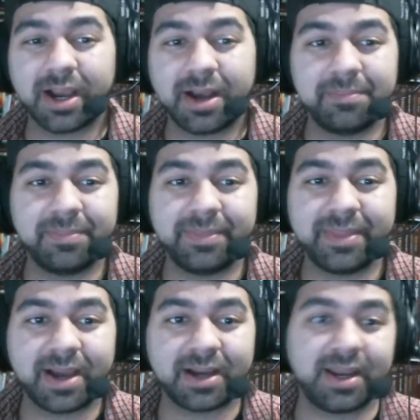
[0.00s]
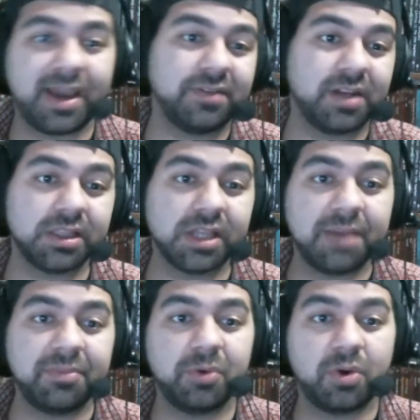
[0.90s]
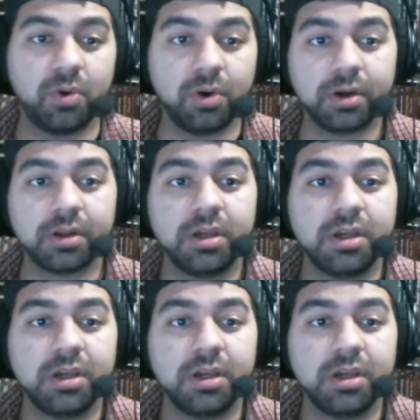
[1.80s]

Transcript: I'm not going to have a lot of time to record.